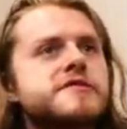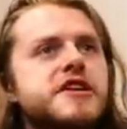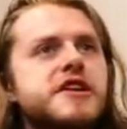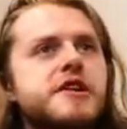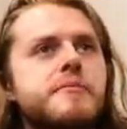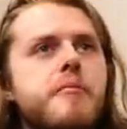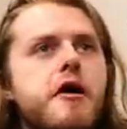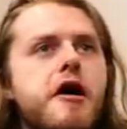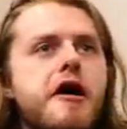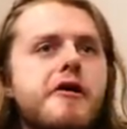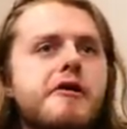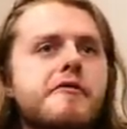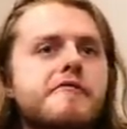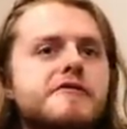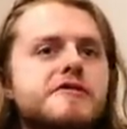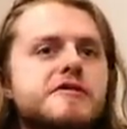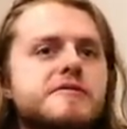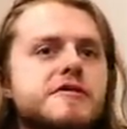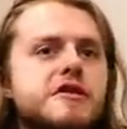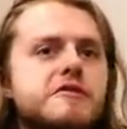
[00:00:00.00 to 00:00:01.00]
He might
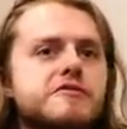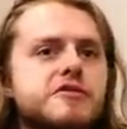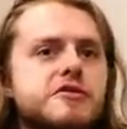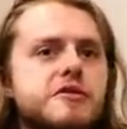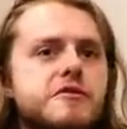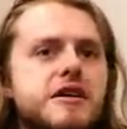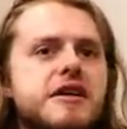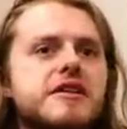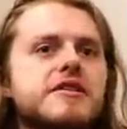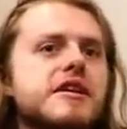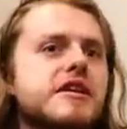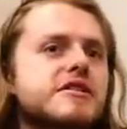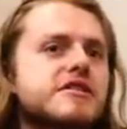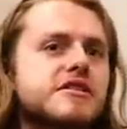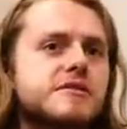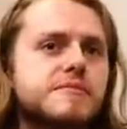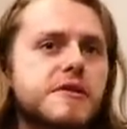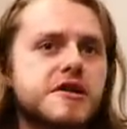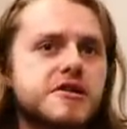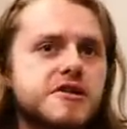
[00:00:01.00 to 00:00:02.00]
convince himself to have like the ace
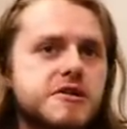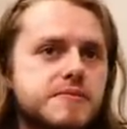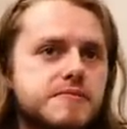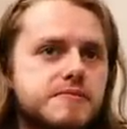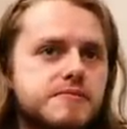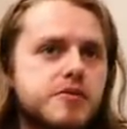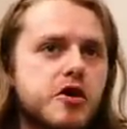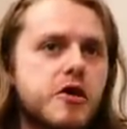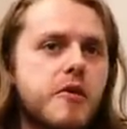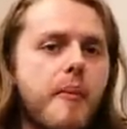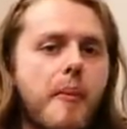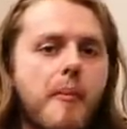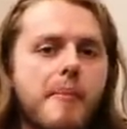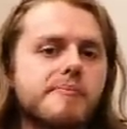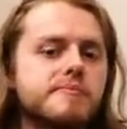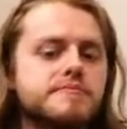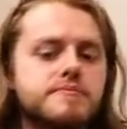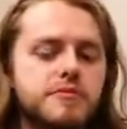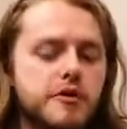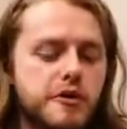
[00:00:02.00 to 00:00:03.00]
of spades, but
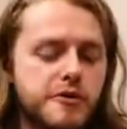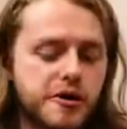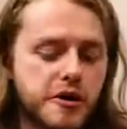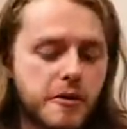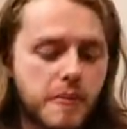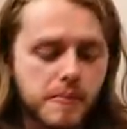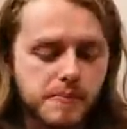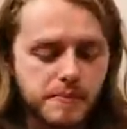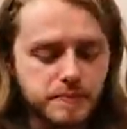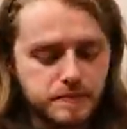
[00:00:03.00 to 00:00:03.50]
probably not.